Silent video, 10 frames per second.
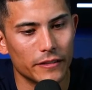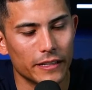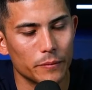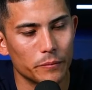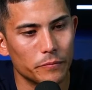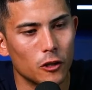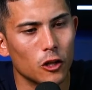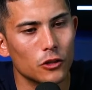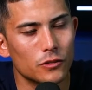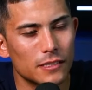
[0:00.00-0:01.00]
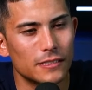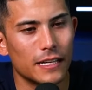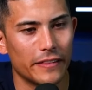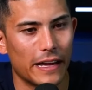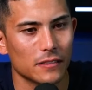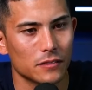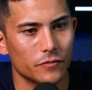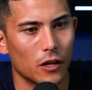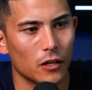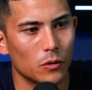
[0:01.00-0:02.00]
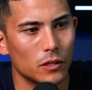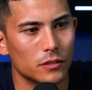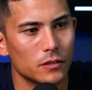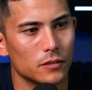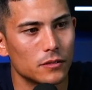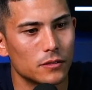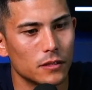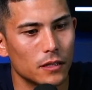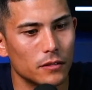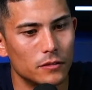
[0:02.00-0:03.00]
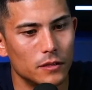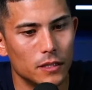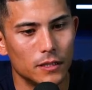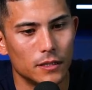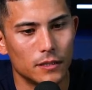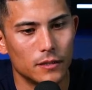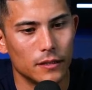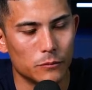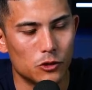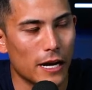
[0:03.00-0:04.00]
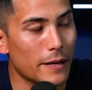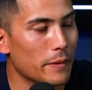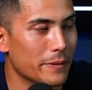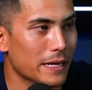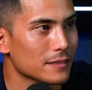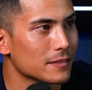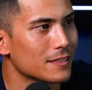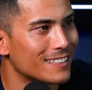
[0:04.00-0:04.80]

I think I'm close to ten thousand followers, so oh. I'm trying my best.